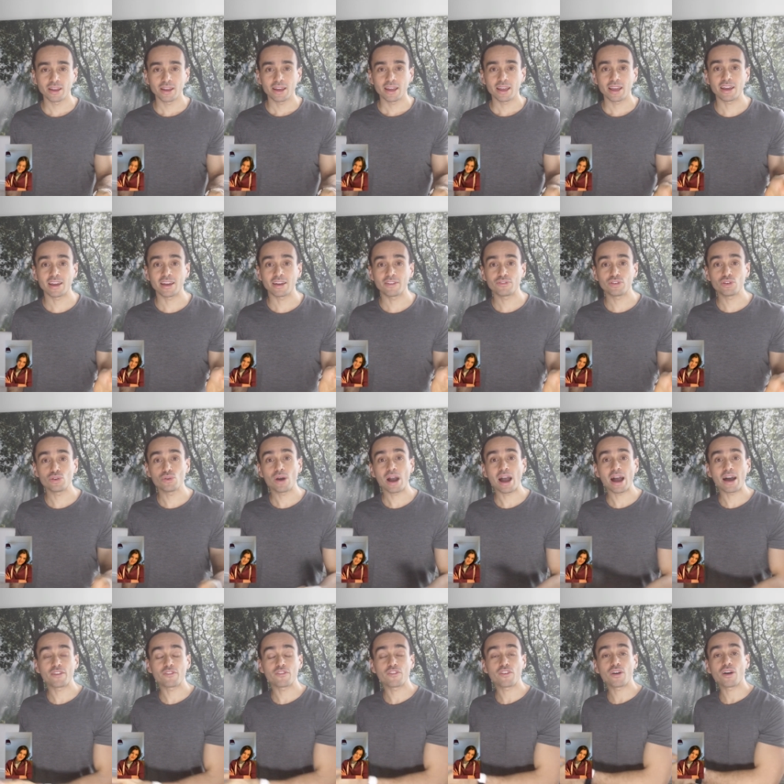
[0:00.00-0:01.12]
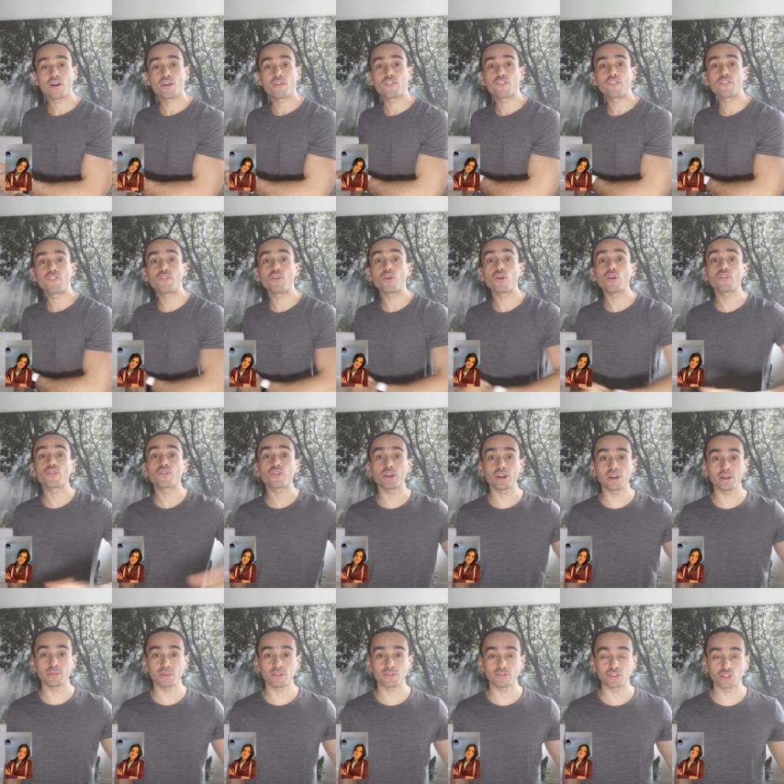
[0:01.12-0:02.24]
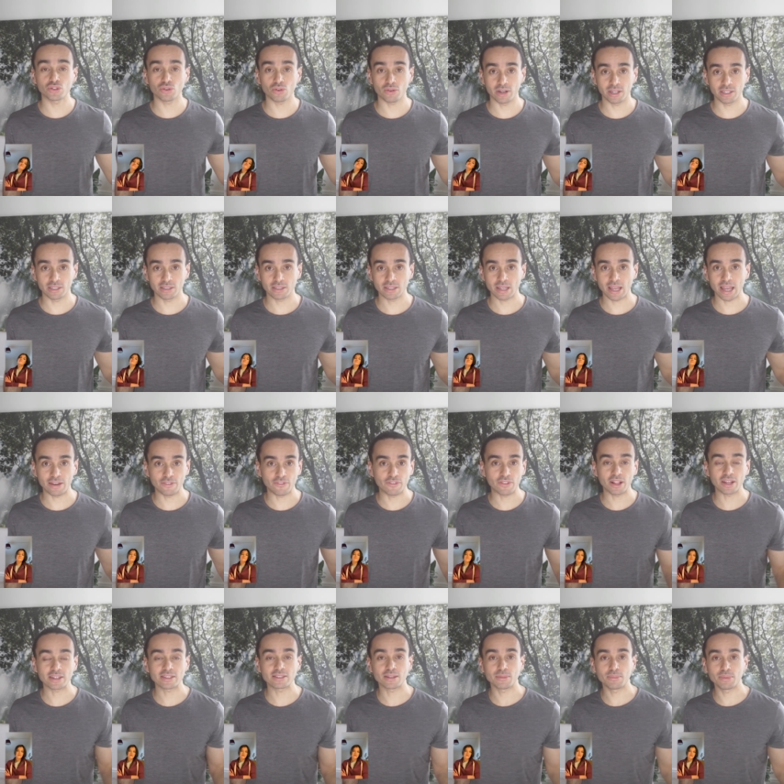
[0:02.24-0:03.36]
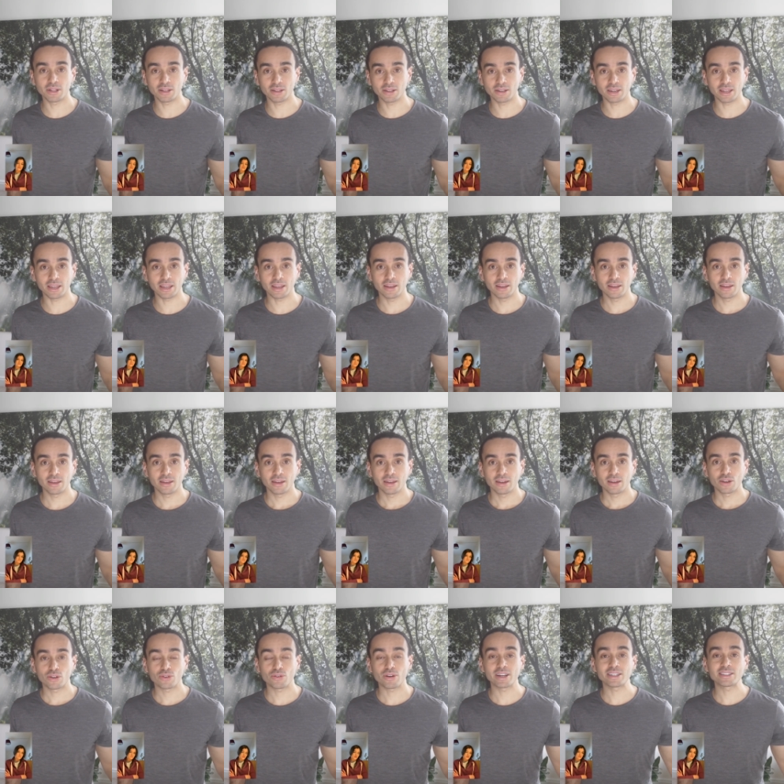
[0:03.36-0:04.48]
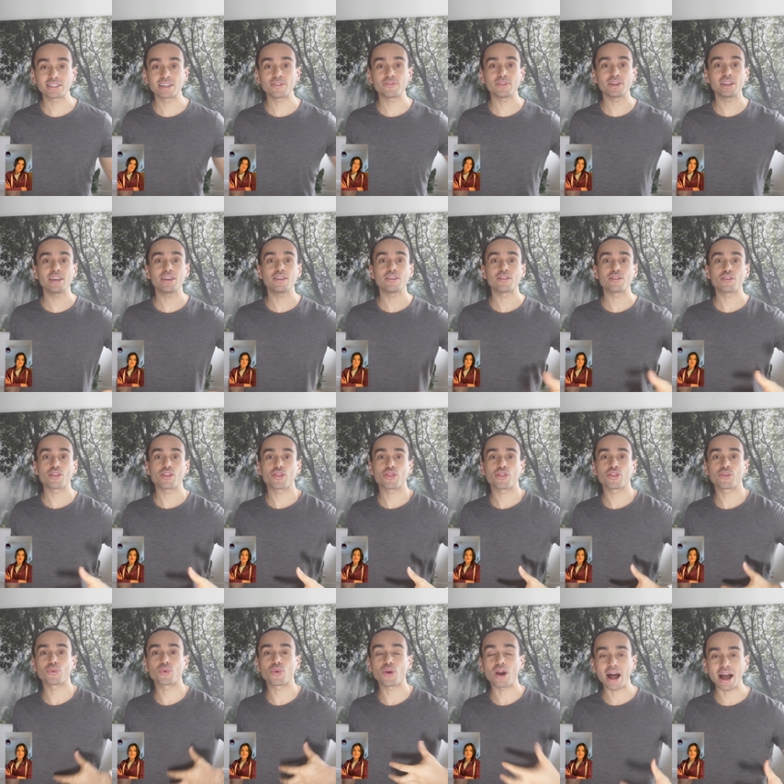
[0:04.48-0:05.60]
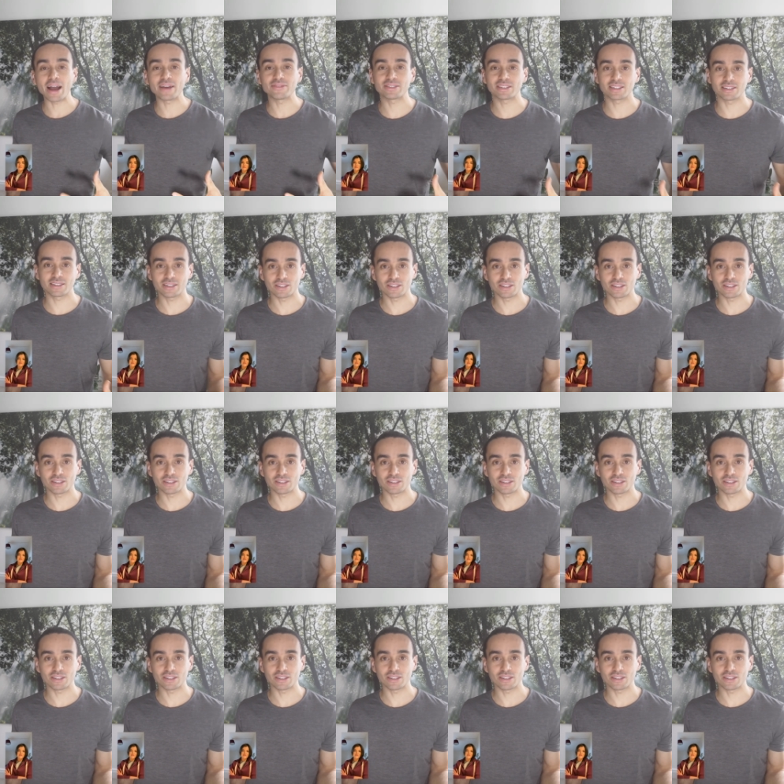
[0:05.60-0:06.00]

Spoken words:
if you have full freedom of choice and flexibility. Creativity thrives in